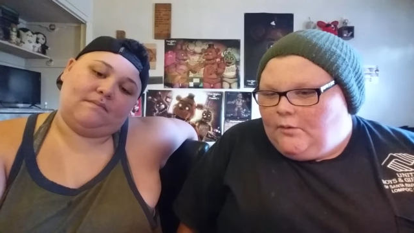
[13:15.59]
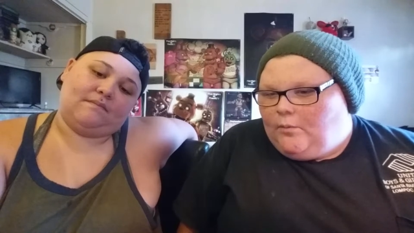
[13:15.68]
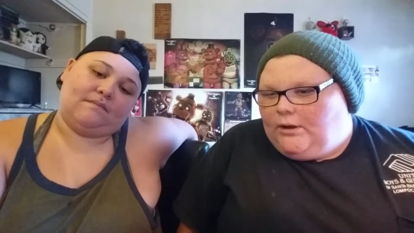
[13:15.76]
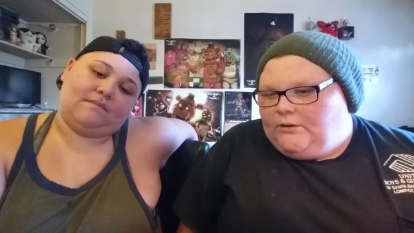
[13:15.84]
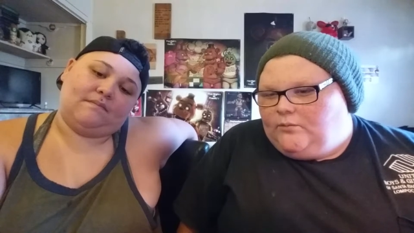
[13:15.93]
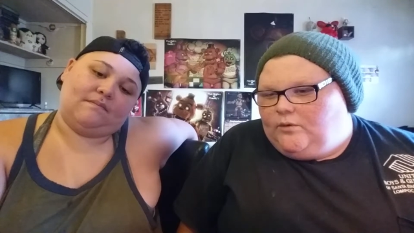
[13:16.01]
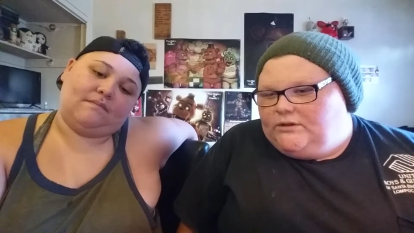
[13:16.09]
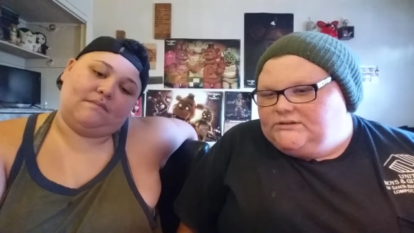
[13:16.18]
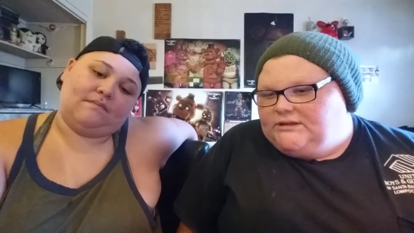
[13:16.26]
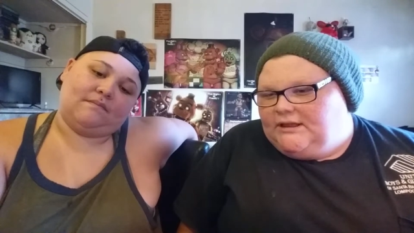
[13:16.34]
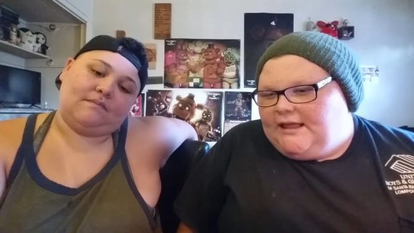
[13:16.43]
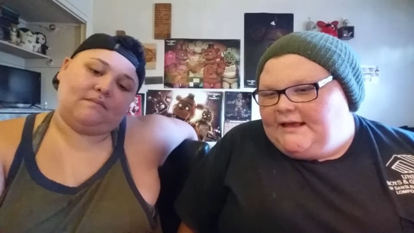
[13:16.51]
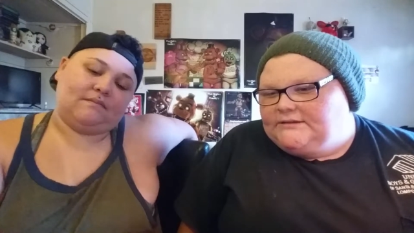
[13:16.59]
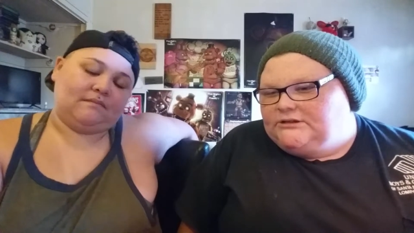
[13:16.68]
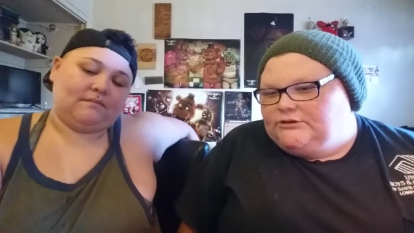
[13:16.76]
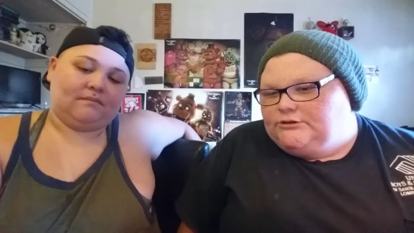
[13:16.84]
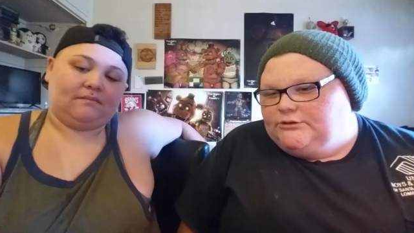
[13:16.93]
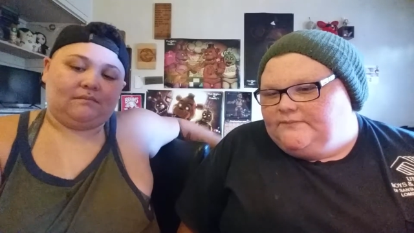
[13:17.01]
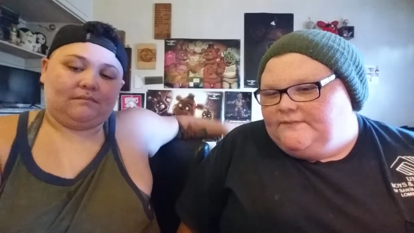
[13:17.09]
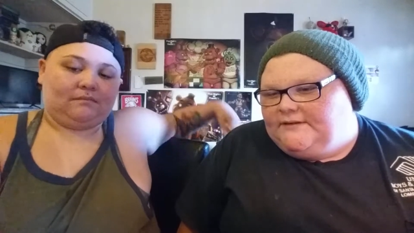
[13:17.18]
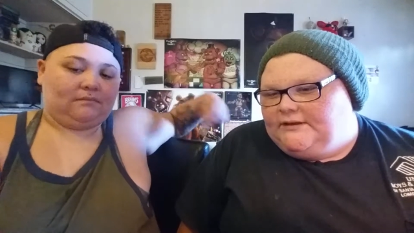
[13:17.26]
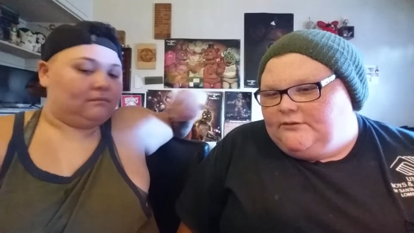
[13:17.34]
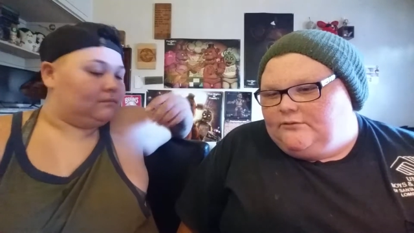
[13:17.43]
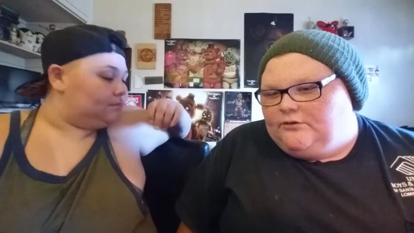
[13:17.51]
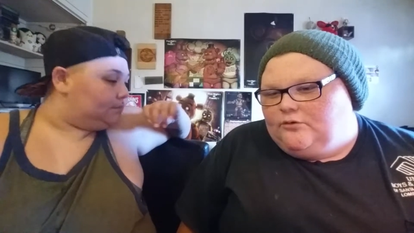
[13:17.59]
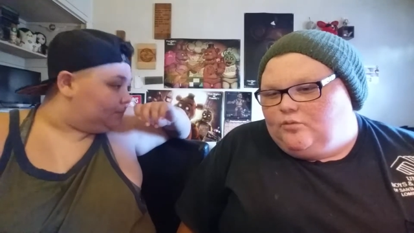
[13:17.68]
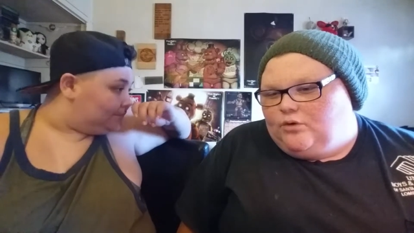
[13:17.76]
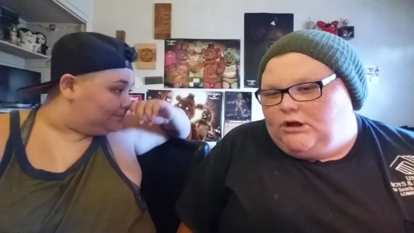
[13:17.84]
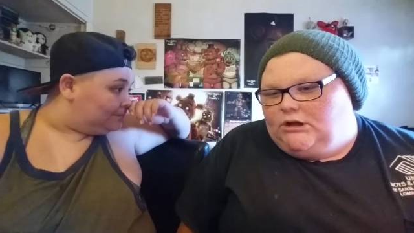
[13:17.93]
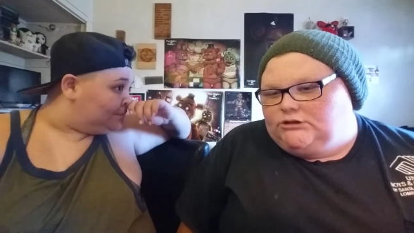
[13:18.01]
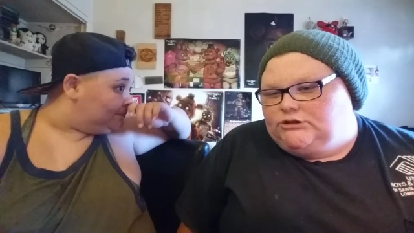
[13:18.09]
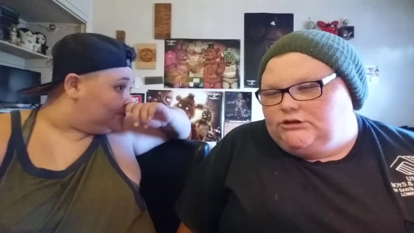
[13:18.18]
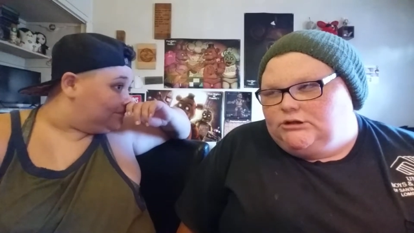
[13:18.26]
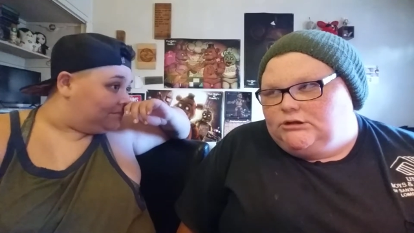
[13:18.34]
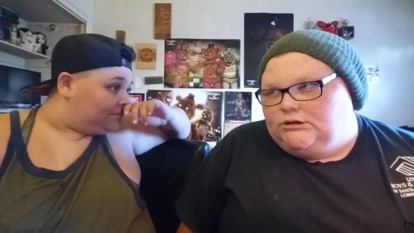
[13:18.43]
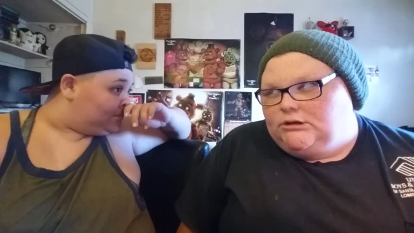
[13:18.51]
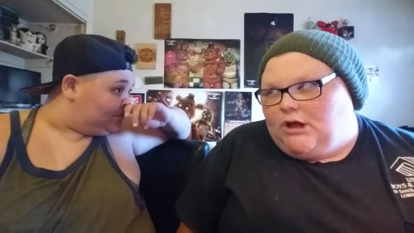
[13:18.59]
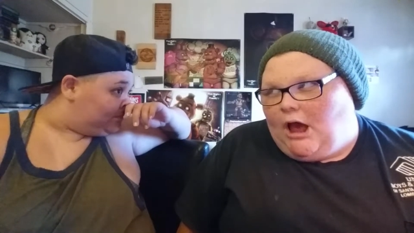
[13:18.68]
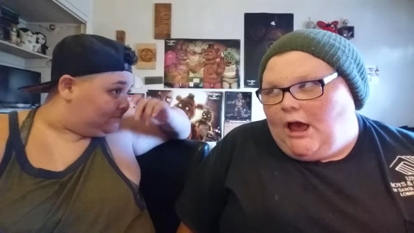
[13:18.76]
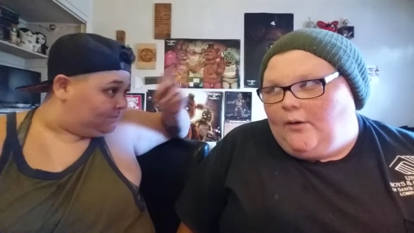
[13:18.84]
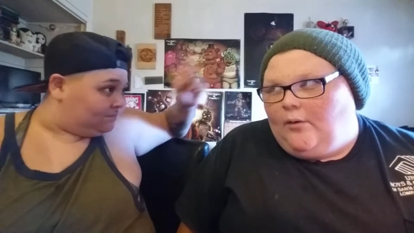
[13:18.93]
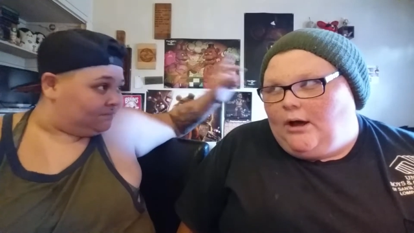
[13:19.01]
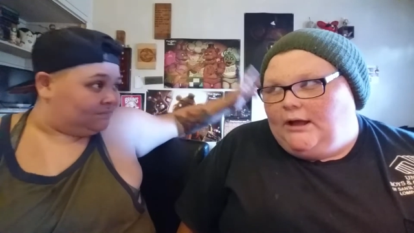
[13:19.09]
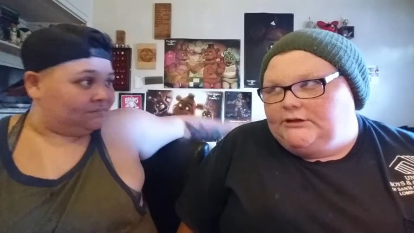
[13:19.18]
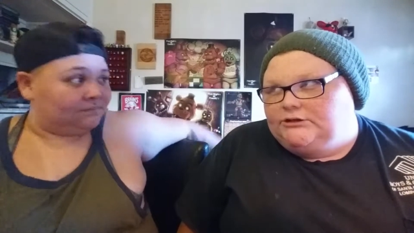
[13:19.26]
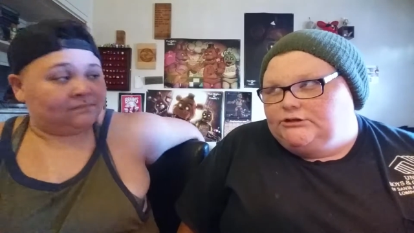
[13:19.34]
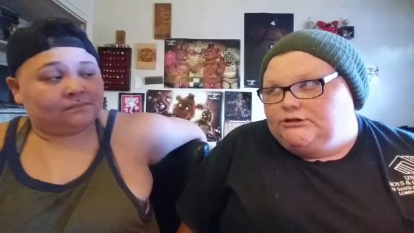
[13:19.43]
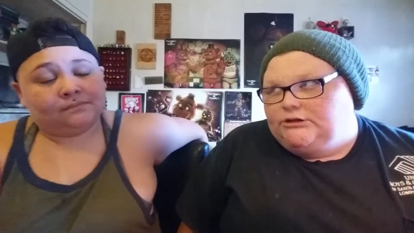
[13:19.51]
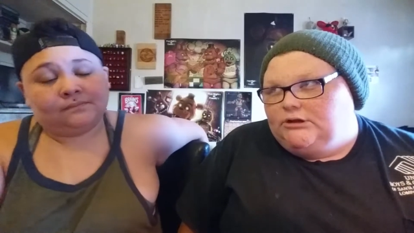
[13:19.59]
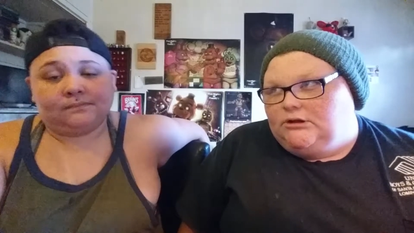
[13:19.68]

Speaker 1: What was the last YouTube video you watched? I watched